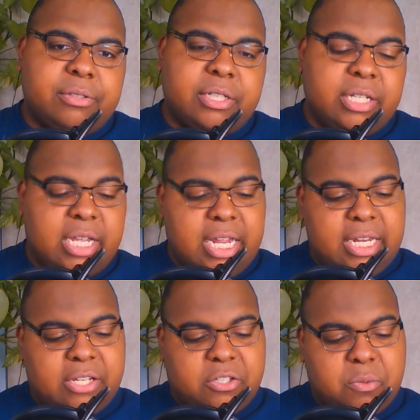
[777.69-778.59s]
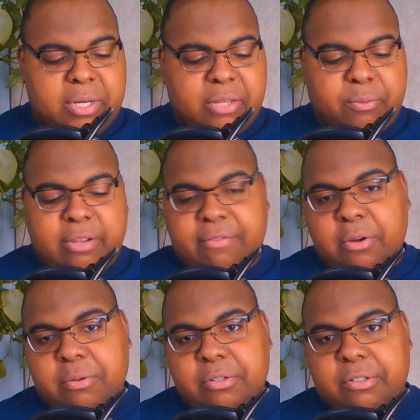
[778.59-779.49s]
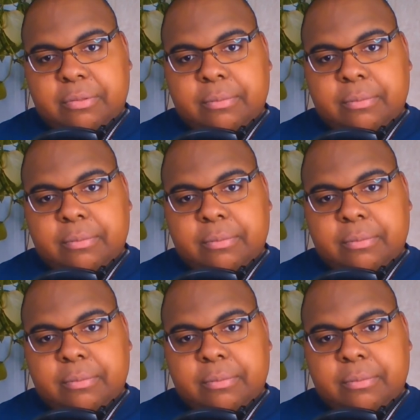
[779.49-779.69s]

Because again, it needs 23 votes.